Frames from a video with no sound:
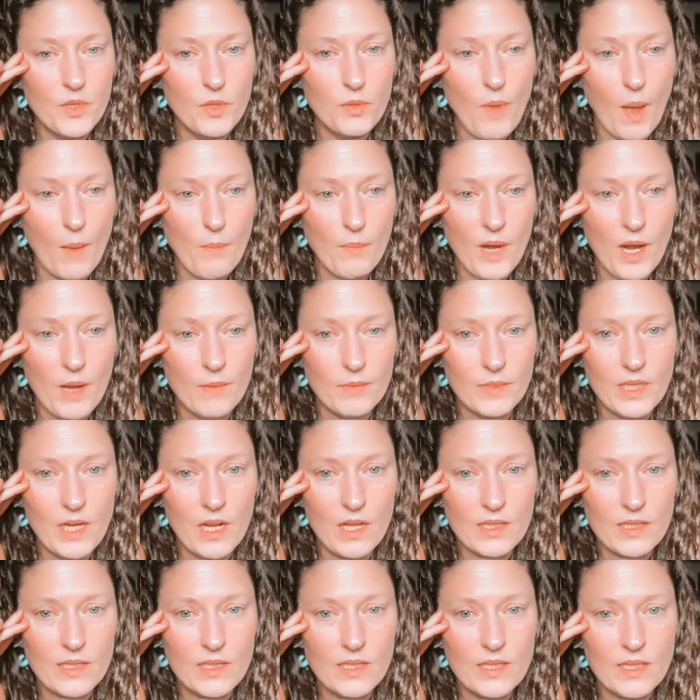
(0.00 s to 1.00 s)
i'm probably
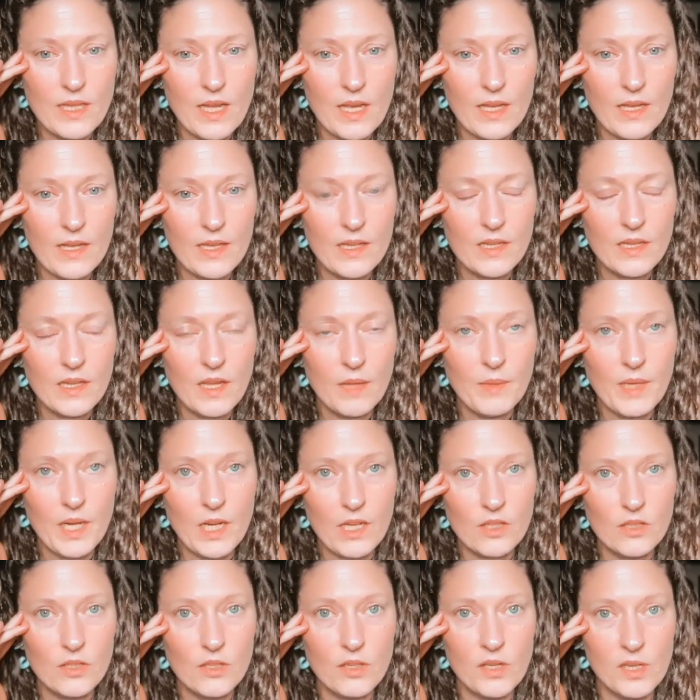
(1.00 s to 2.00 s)
not going to die i mean i
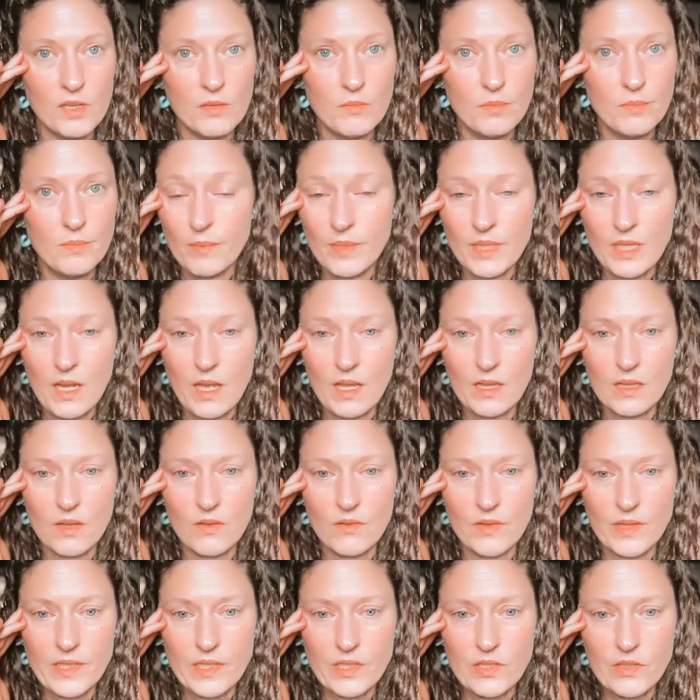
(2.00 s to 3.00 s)
could probably not
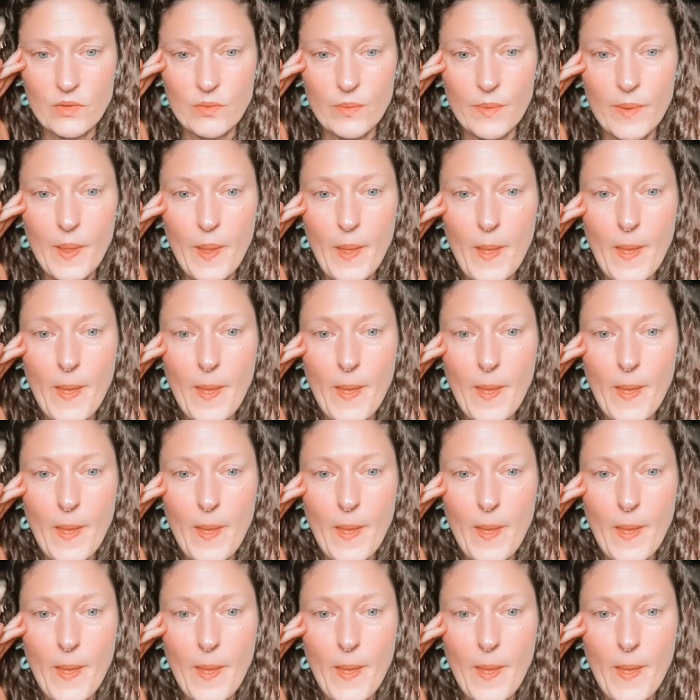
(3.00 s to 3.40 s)
going to